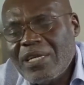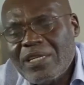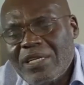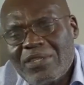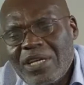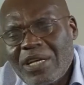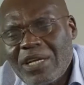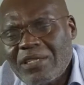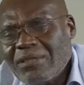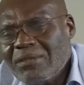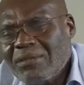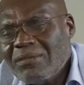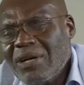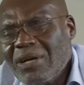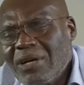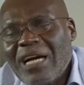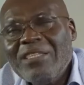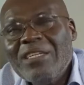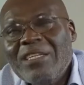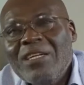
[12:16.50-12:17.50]
he said,
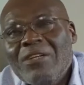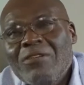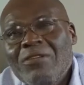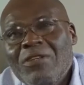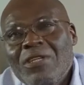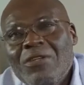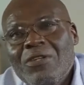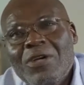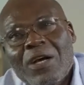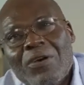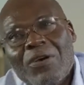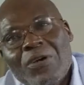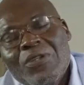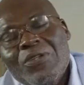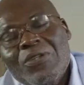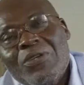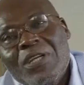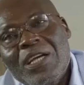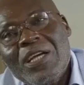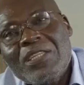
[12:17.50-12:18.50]
at the end of the day, you are
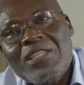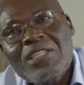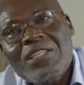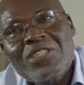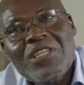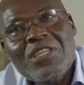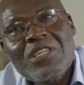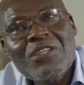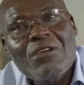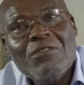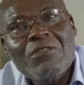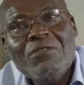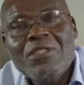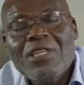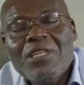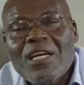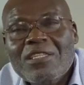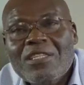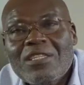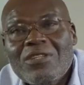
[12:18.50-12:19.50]
going to get a change of
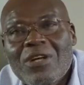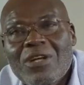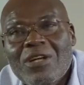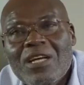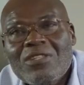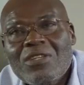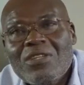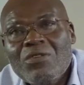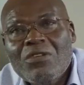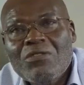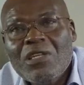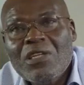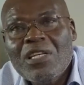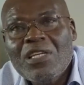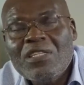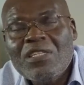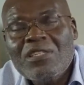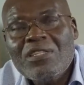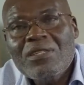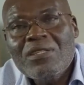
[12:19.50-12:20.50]
$30
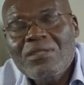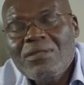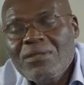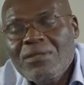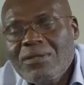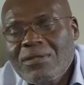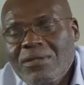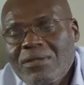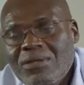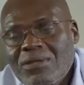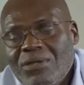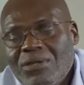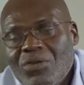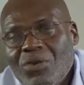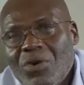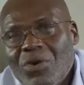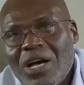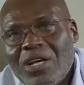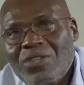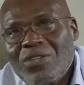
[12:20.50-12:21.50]
equivalent.
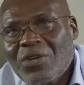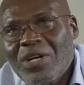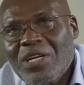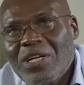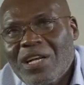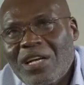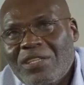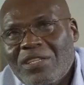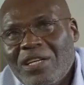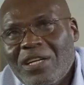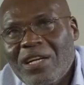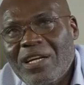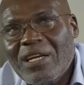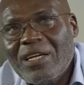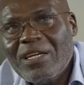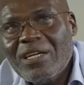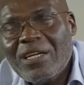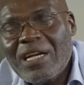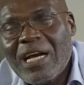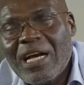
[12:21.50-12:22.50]
So I saw it as
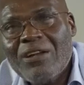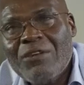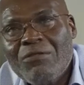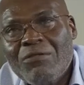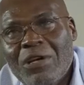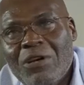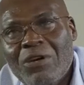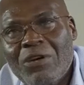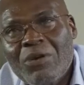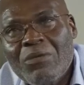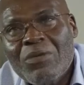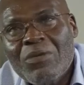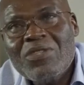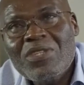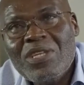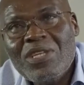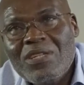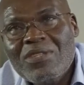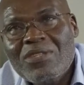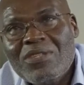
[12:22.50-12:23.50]
a kind of economic
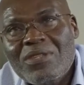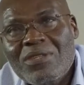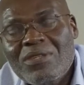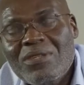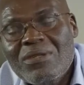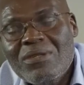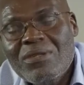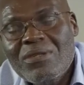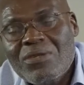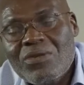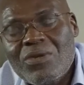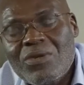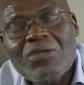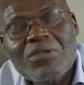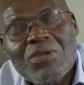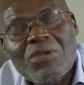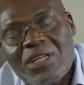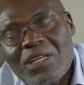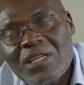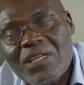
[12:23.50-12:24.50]
sense. So I
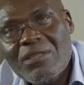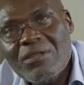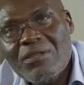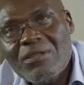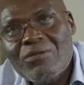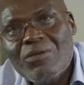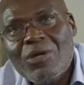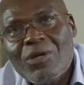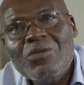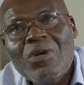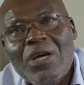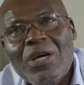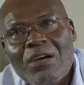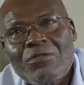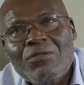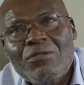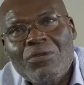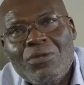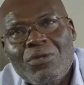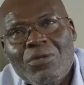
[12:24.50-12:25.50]
said, okay, what do I
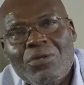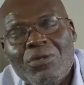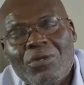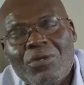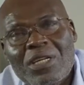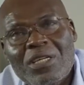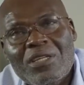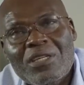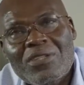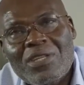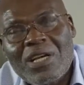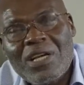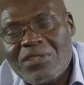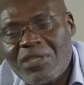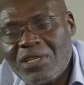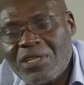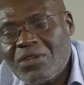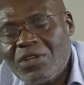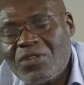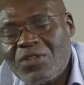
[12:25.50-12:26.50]
have to do to register? I
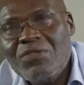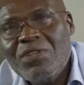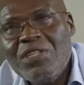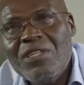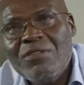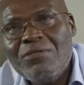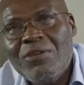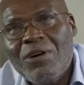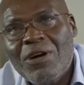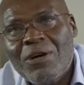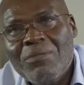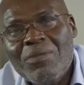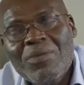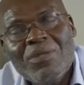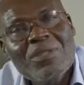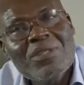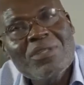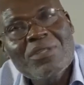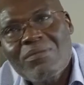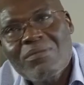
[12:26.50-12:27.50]
said, just fill the form,
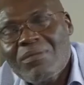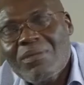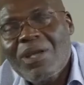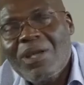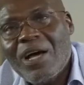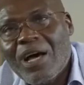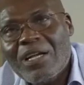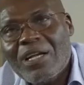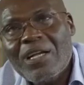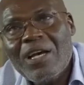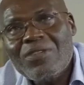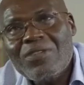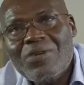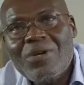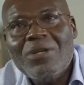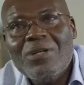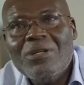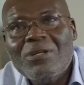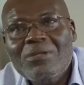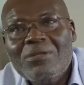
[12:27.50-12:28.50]
and that's
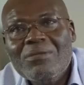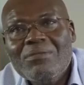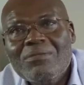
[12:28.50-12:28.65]
all,